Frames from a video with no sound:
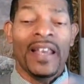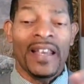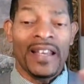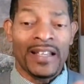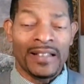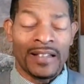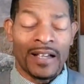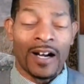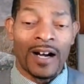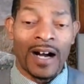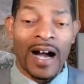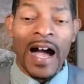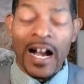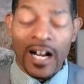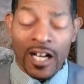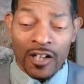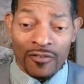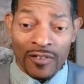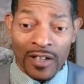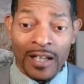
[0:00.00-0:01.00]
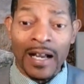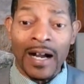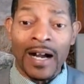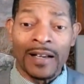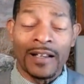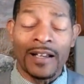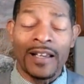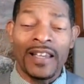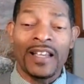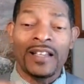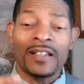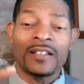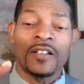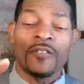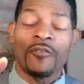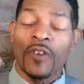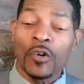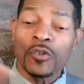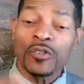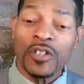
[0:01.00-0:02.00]
in uh, Accra, Ghana, in the
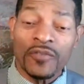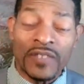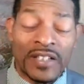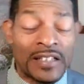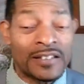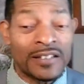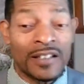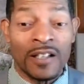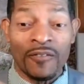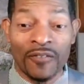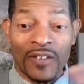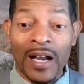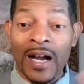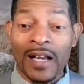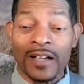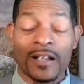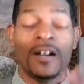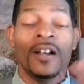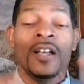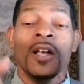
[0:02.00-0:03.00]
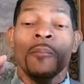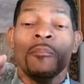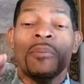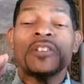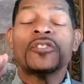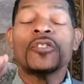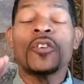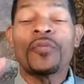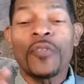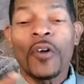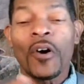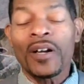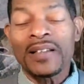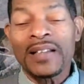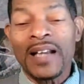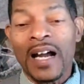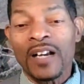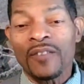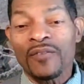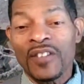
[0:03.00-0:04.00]
Volta region of Ghana, but you thought
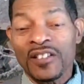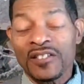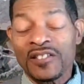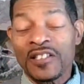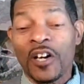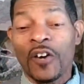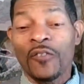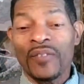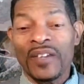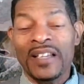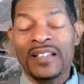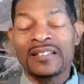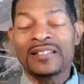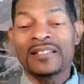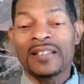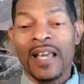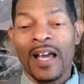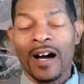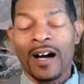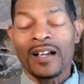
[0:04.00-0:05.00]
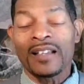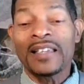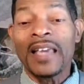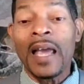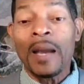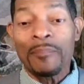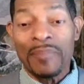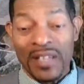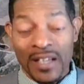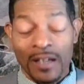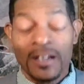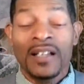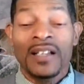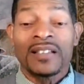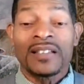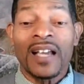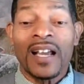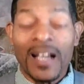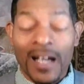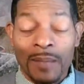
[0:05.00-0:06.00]
not of yourself in uh, Gambia
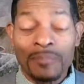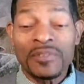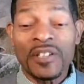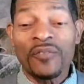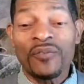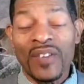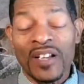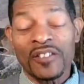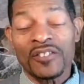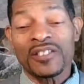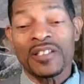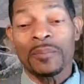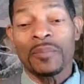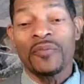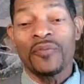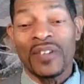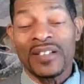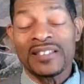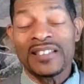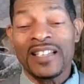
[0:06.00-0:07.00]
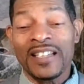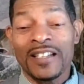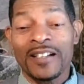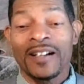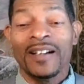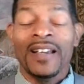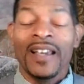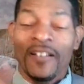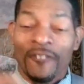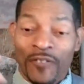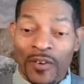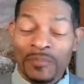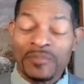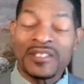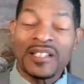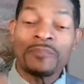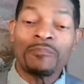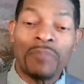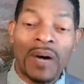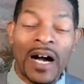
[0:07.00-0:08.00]
to come to fellowship with us here from
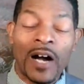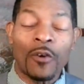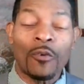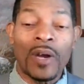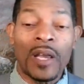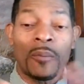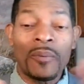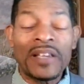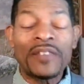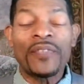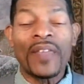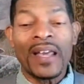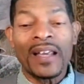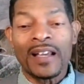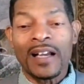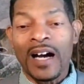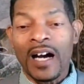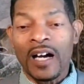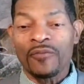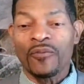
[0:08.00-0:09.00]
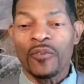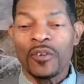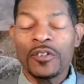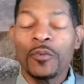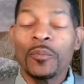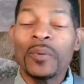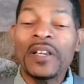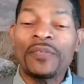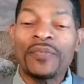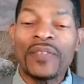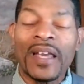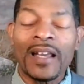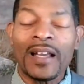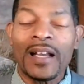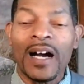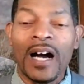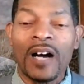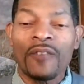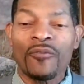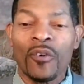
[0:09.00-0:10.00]
Zimbabwe. We thank God for you. We thank
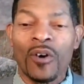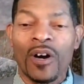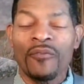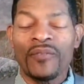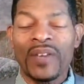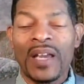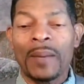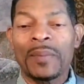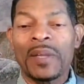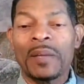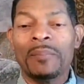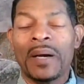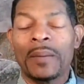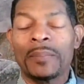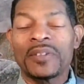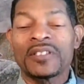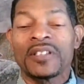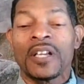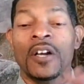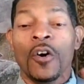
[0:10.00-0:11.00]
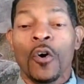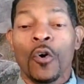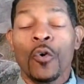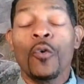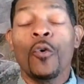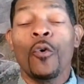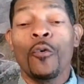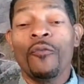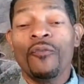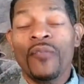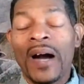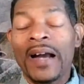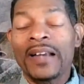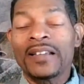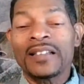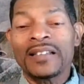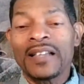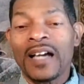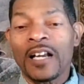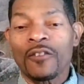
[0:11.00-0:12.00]
God for our family members who find
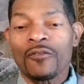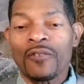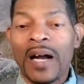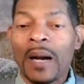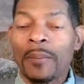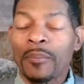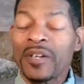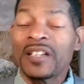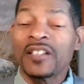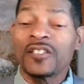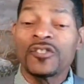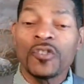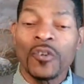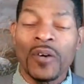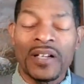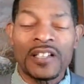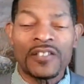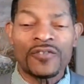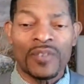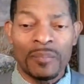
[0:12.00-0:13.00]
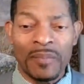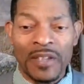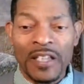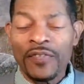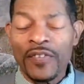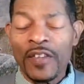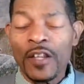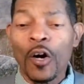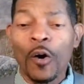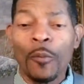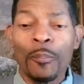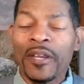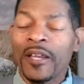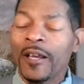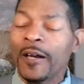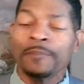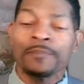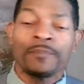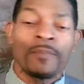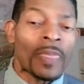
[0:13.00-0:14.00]
it not a robbery to join us from
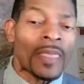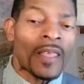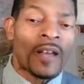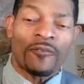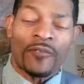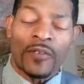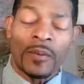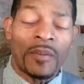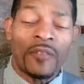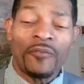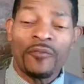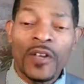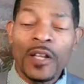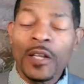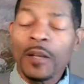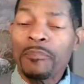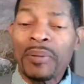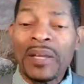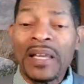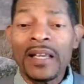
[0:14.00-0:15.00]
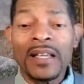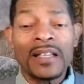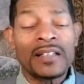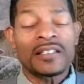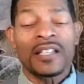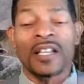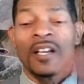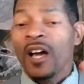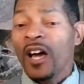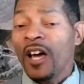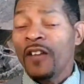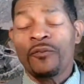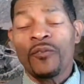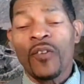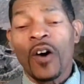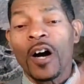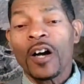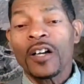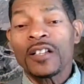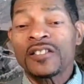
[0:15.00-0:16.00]
Ethiopia, from the Philippines, as
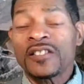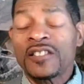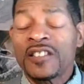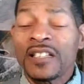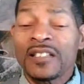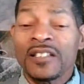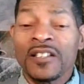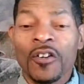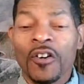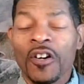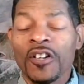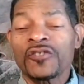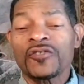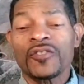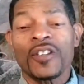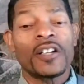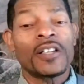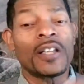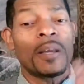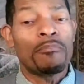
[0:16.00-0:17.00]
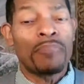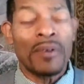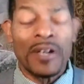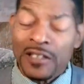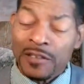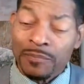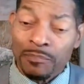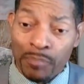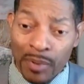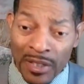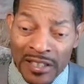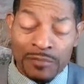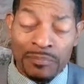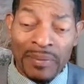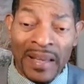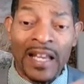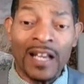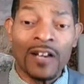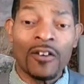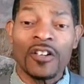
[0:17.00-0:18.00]
far as Sydney, Australia,
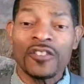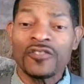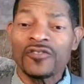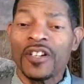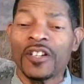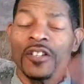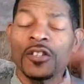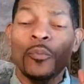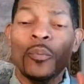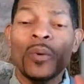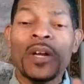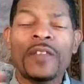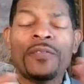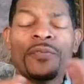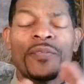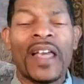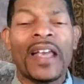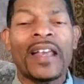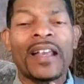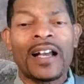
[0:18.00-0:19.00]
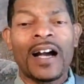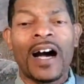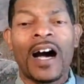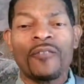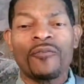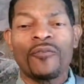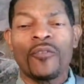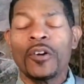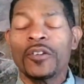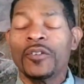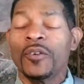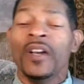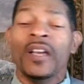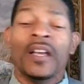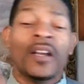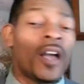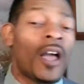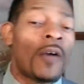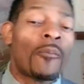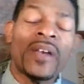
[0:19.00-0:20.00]
Brisbane, Australia. We thank God for you.
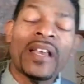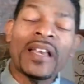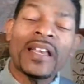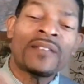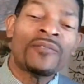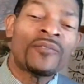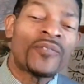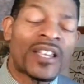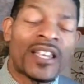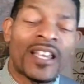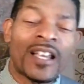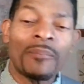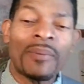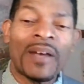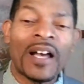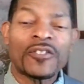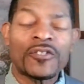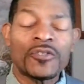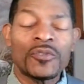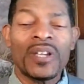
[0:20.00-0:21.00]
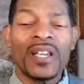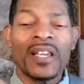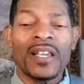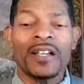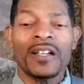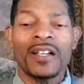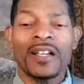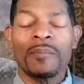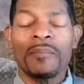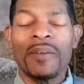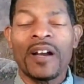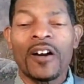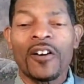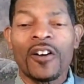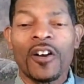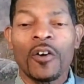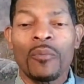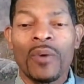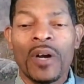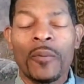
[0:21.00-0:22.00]
And we didn't forget about you here in
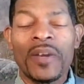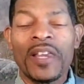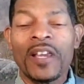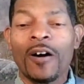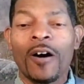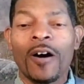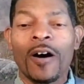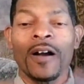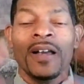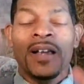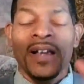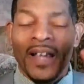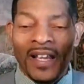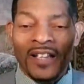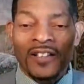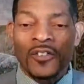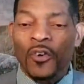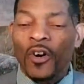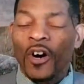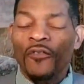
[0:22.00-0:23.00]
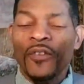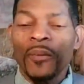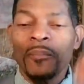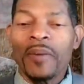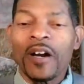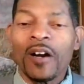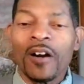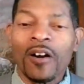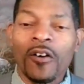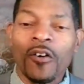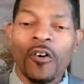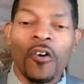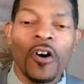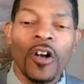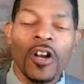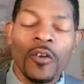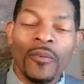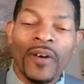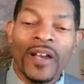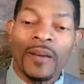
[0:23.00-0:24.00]
America, where we are in North America,
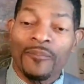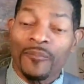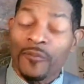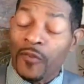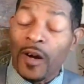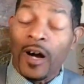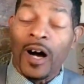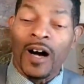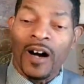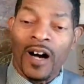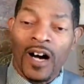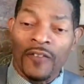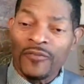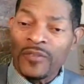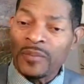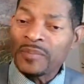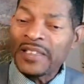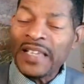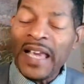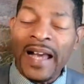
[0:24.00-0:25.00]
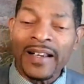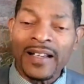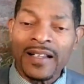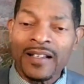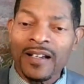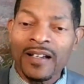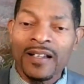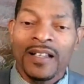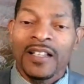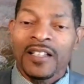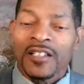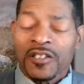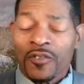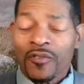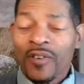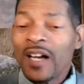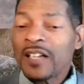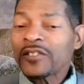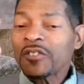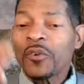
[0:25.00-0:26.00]
all the way from, uh, uh, from Canada,
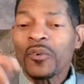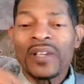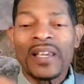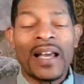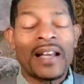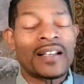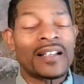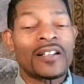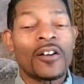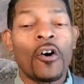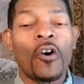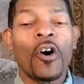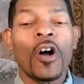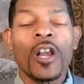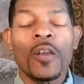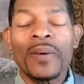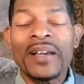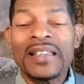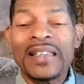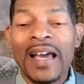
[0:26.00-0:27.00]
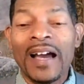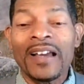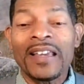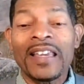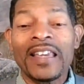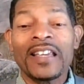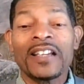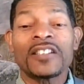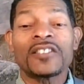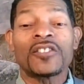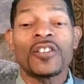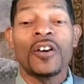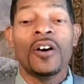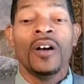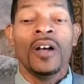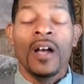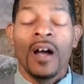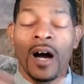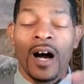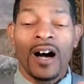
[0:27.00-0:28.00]
Toronto, Canada, all the way down here to
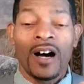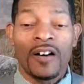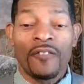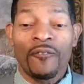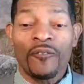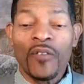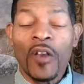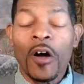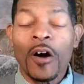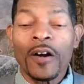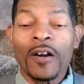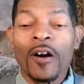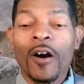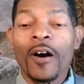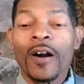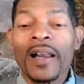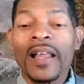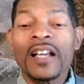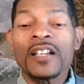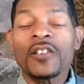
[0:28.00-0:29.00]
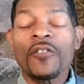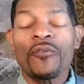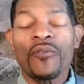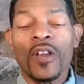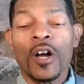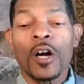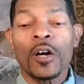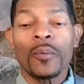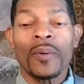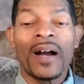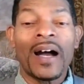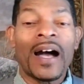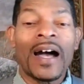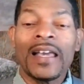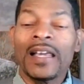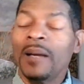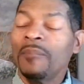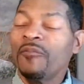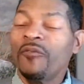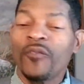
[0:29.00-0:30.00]
uh, Florida, Orlando, Florida, where I
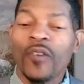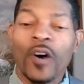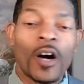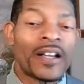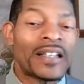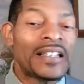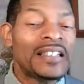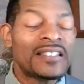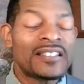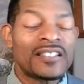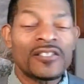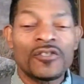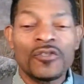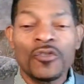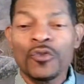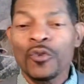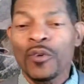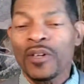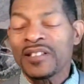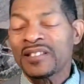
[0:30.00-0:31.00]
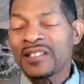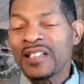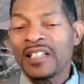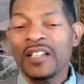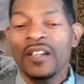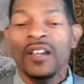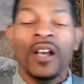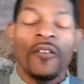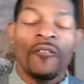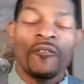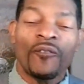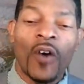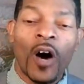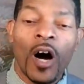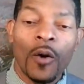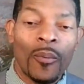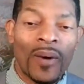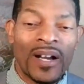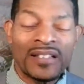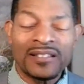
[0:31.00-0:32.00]
am. Far east is New York City,
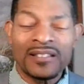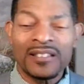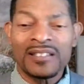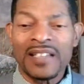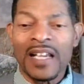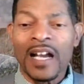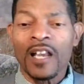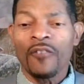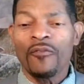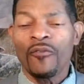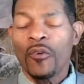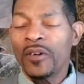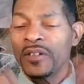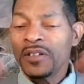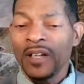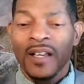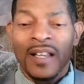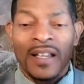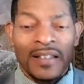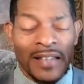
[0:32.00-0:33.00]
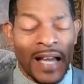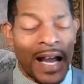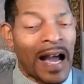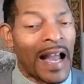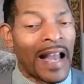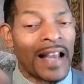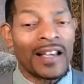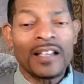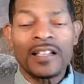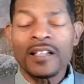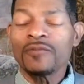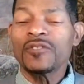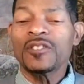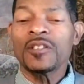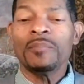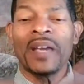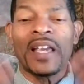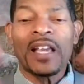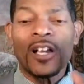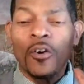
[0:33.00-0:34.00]
far west is California. The island of
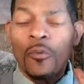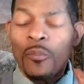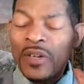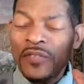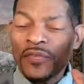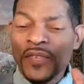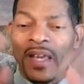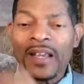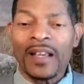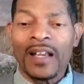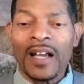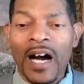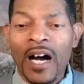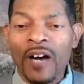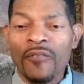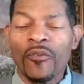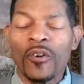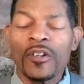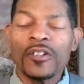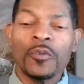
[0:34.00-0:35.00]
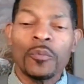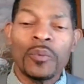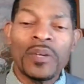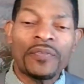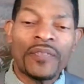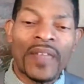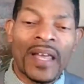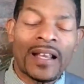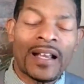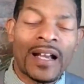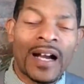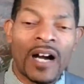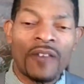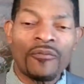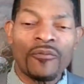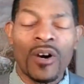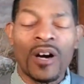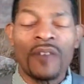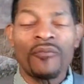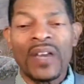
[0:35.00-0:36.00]
Jamaica, we thank God for you. We thank God
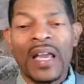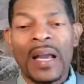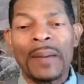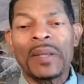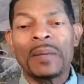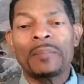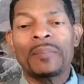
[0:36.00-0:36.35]
for our family